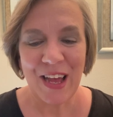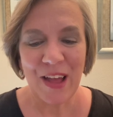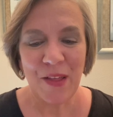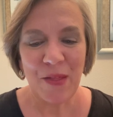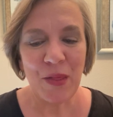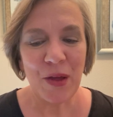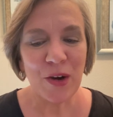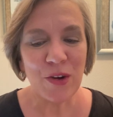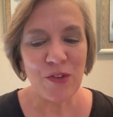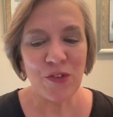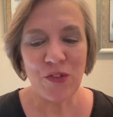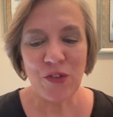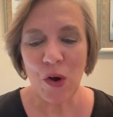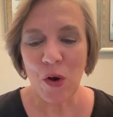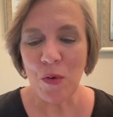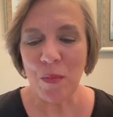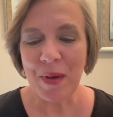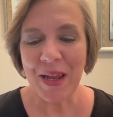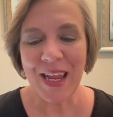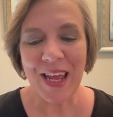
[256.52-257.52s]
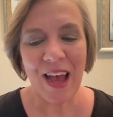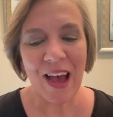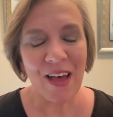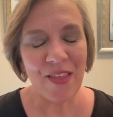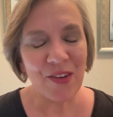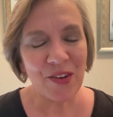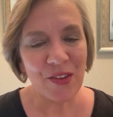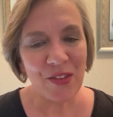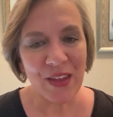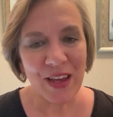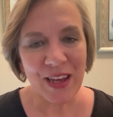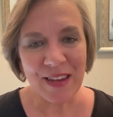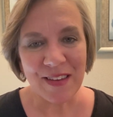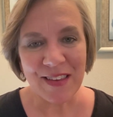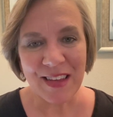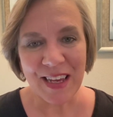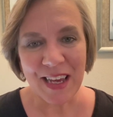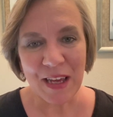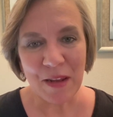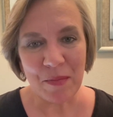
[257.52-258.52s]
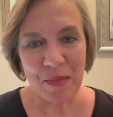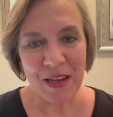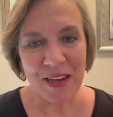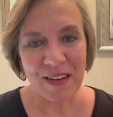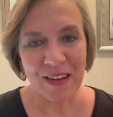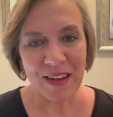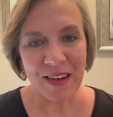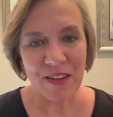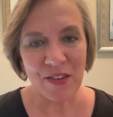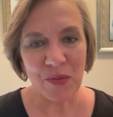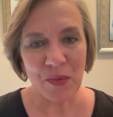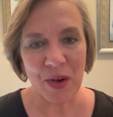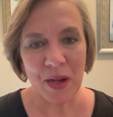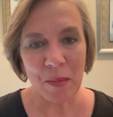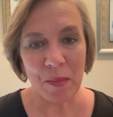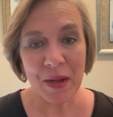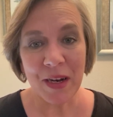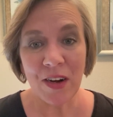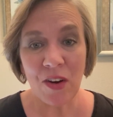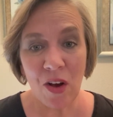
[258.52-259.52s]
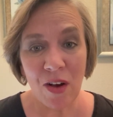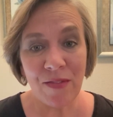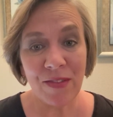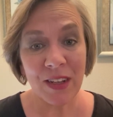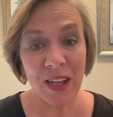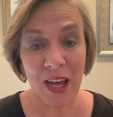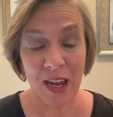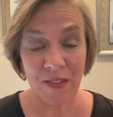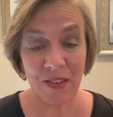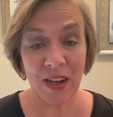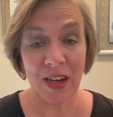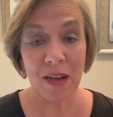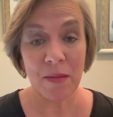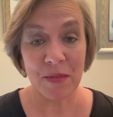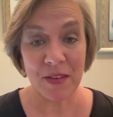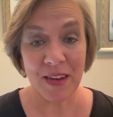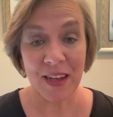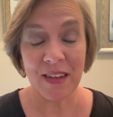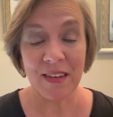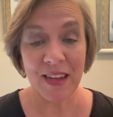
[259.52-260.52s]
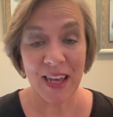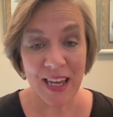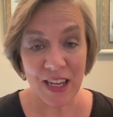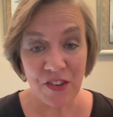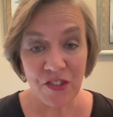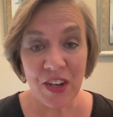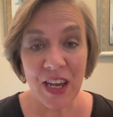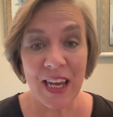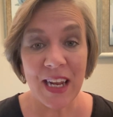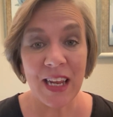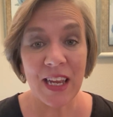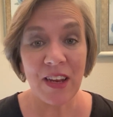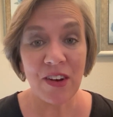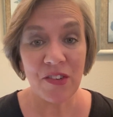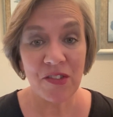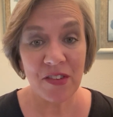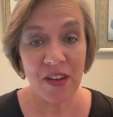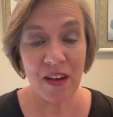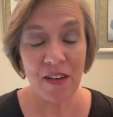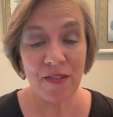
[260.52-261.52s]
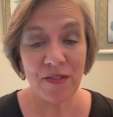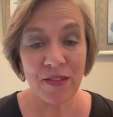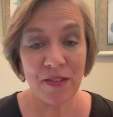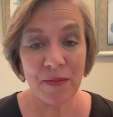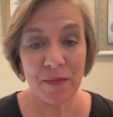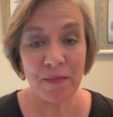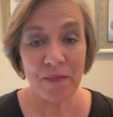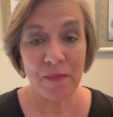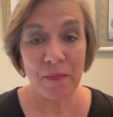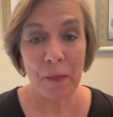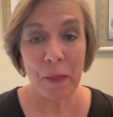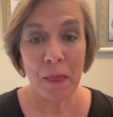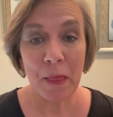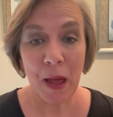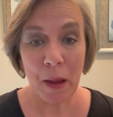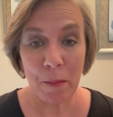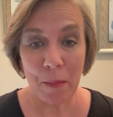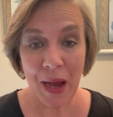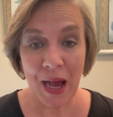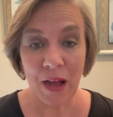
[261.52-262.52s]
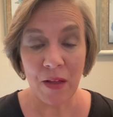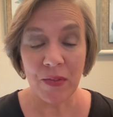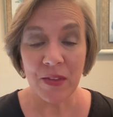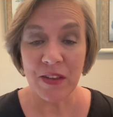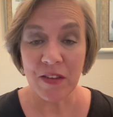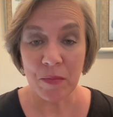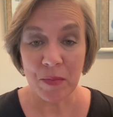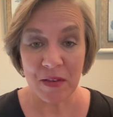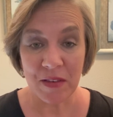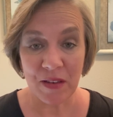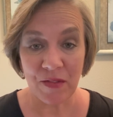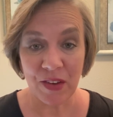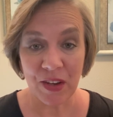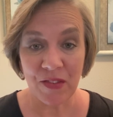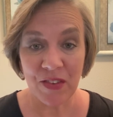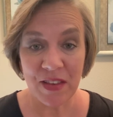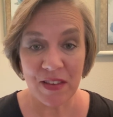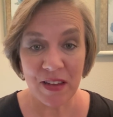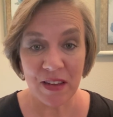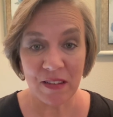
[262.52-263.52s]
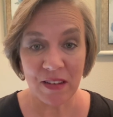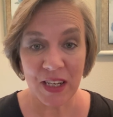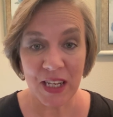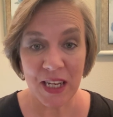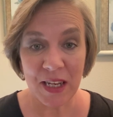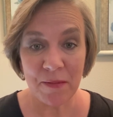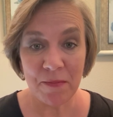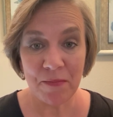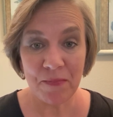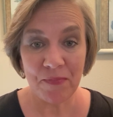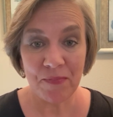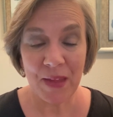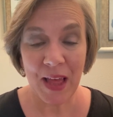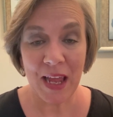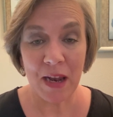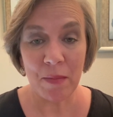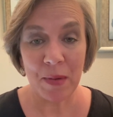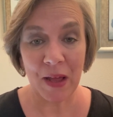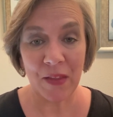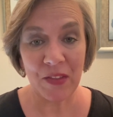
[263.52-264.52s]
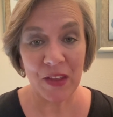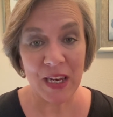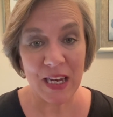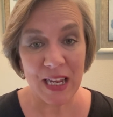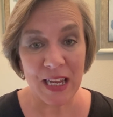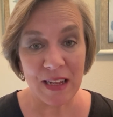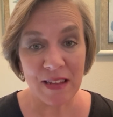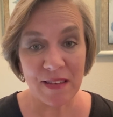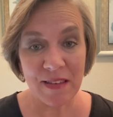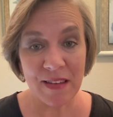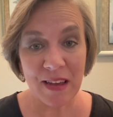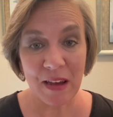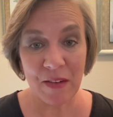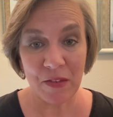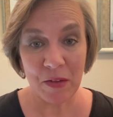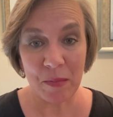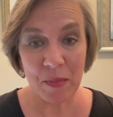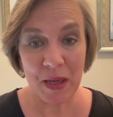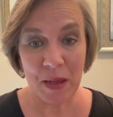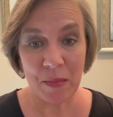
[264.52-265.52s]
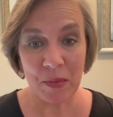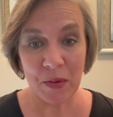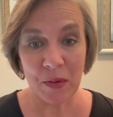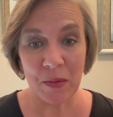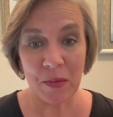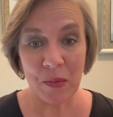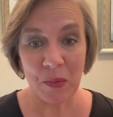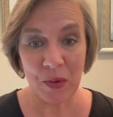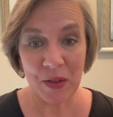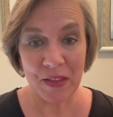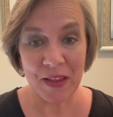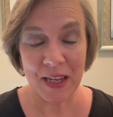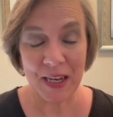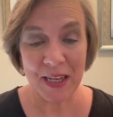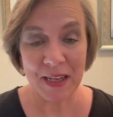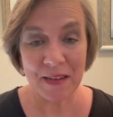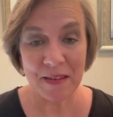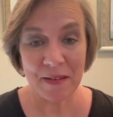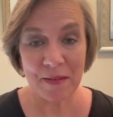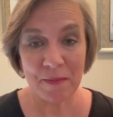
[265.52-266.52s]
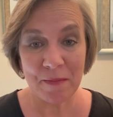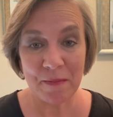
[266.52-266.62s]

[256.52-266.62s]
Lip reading: There are so many other things that can be done as well, but an awful lot of it comes down to educating yourself about the specific facility and about the needs of the people within it.